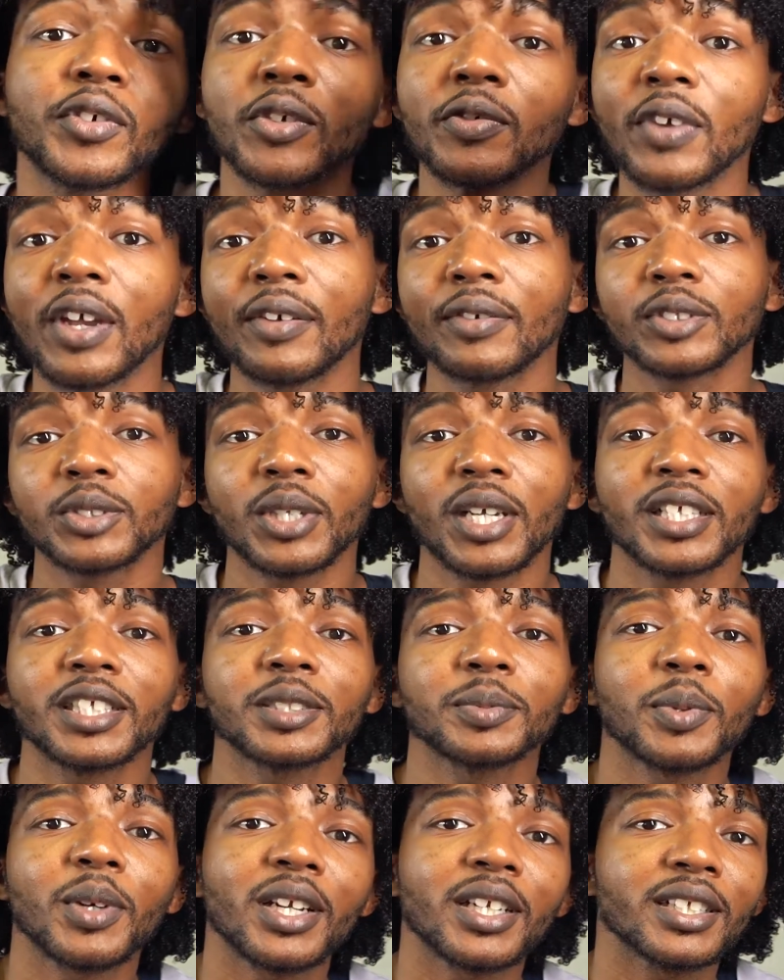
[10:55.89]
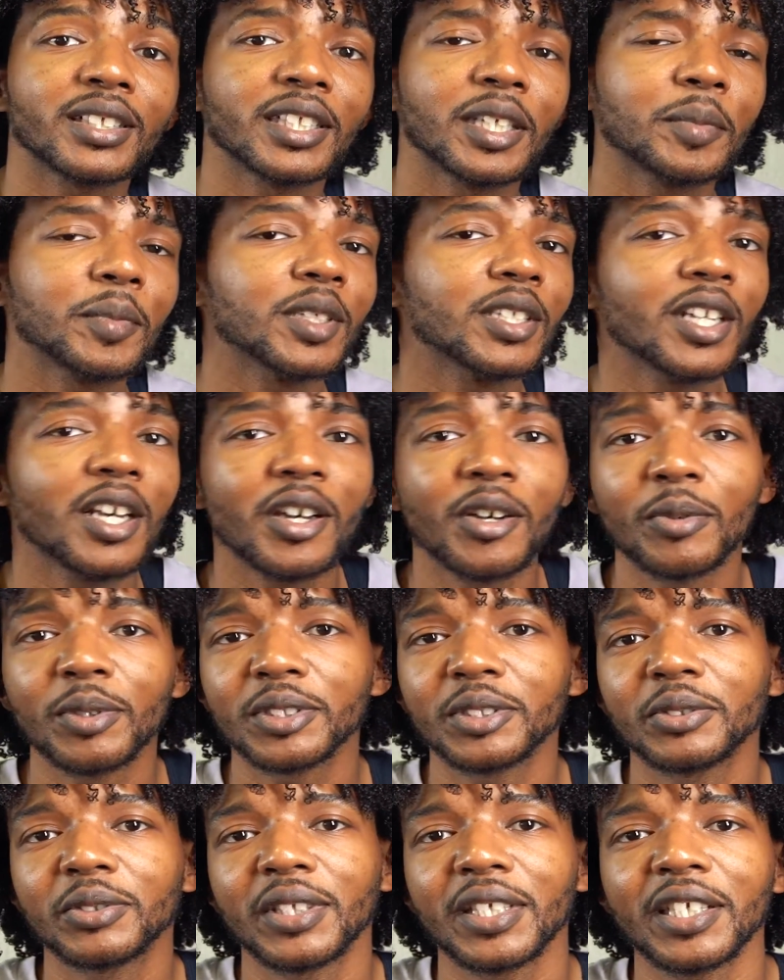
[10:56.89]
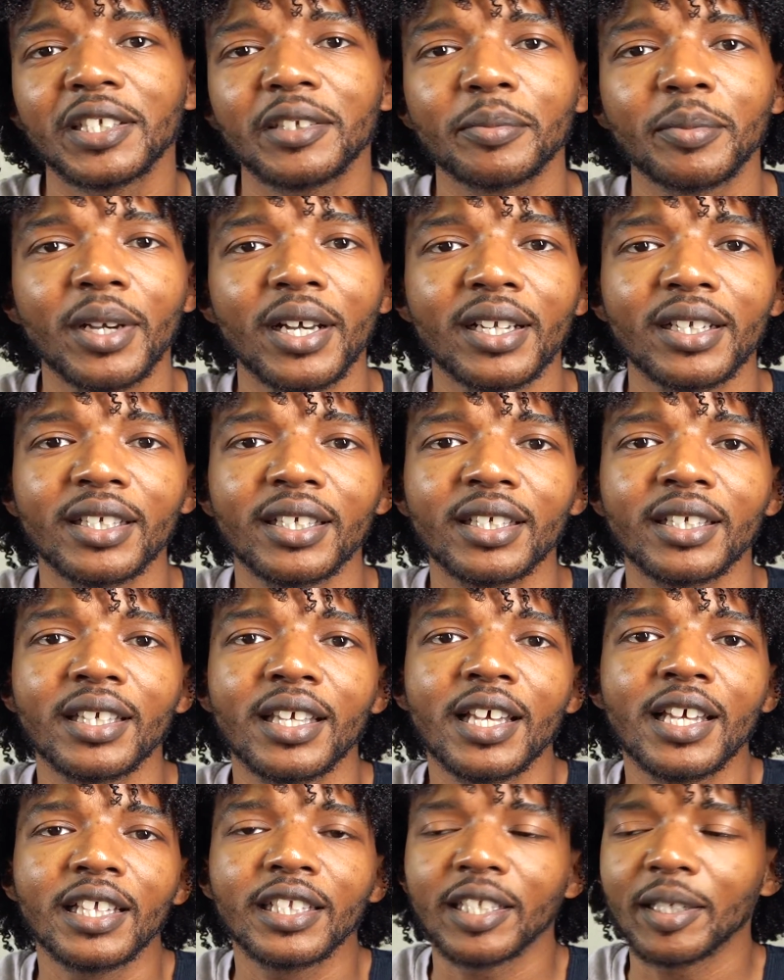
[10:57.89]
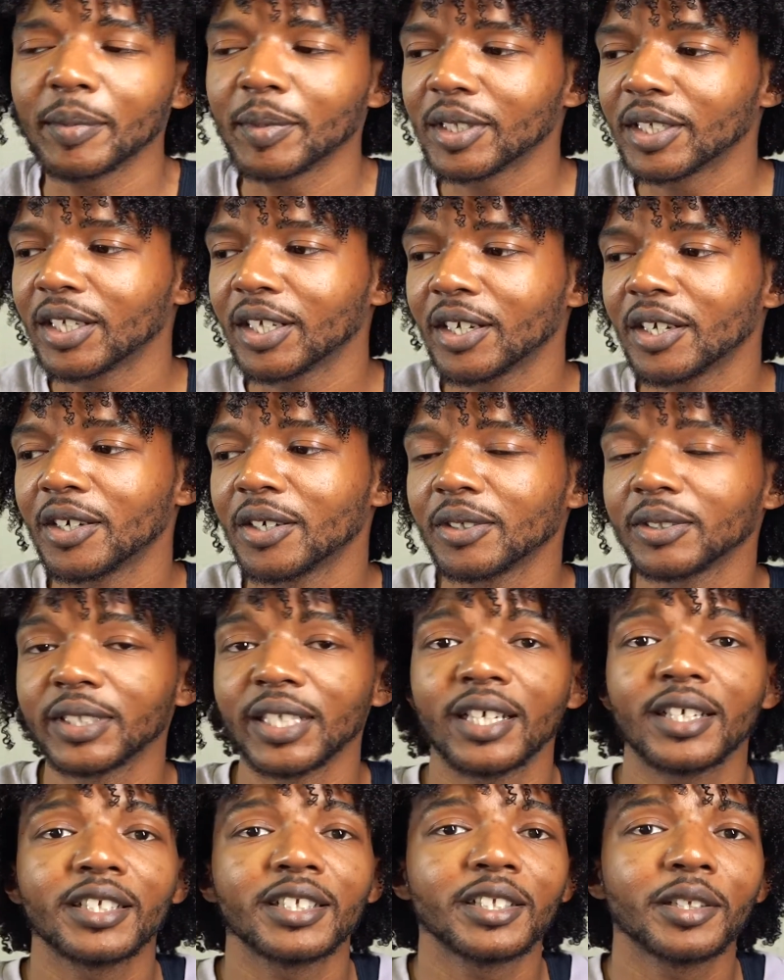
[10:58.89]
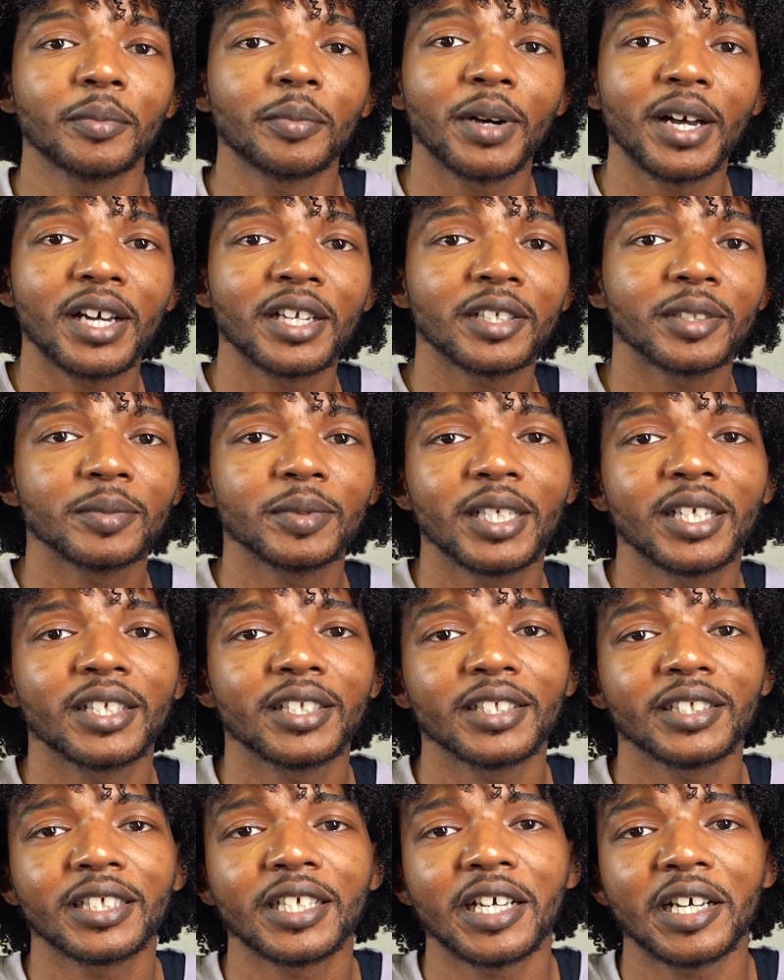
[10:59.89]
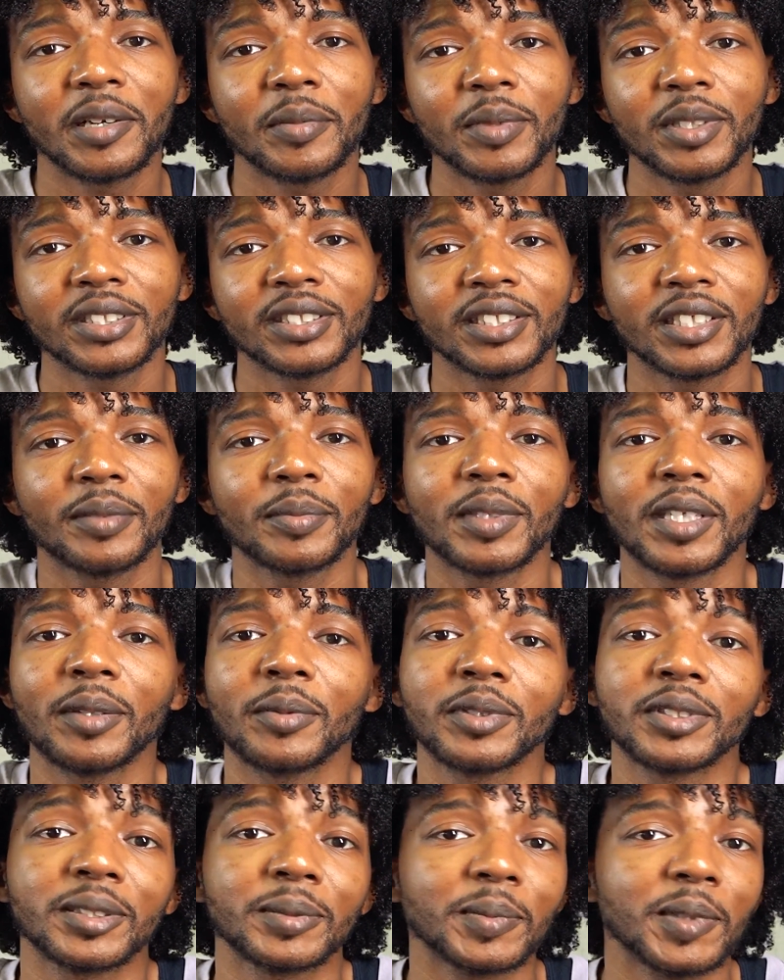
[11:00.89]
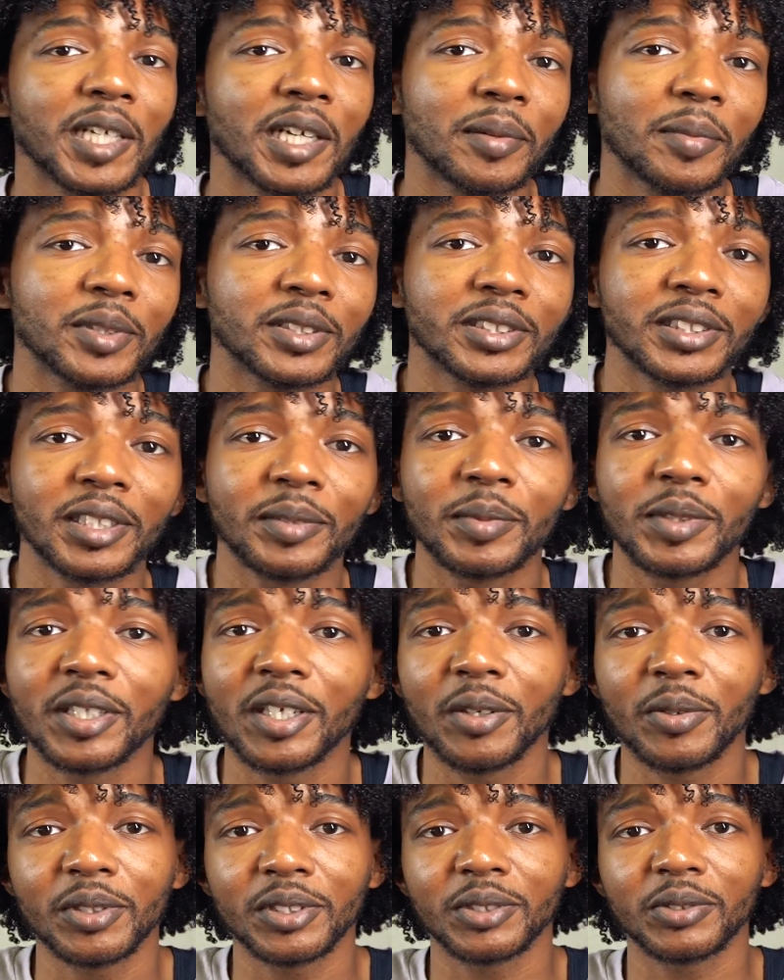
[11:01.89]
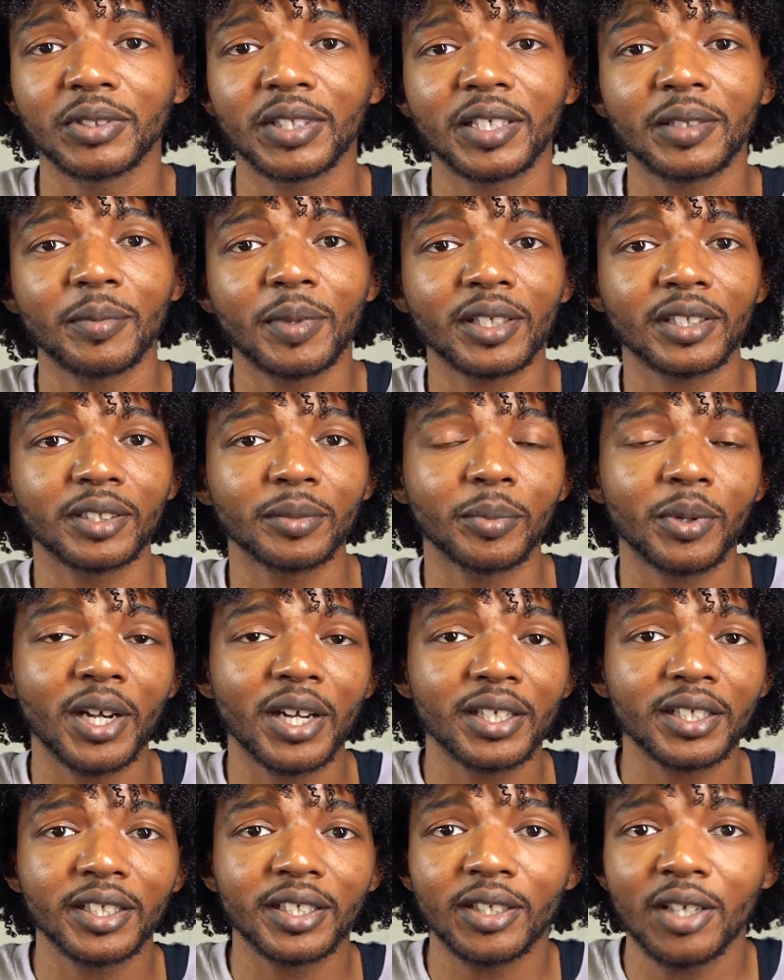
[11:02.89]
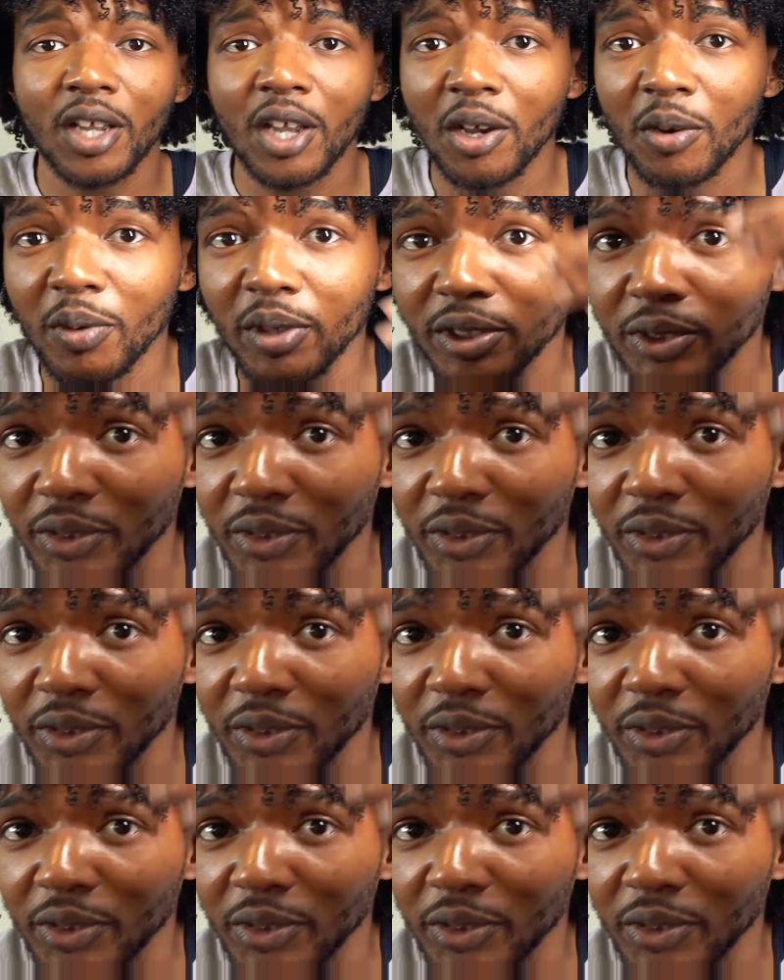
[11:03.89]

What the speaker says: you've ever tried this product, let me know what you think about it. Let me know down in the bottom, down in the comments. Hit me up with some comments to let me know what you think about the product, what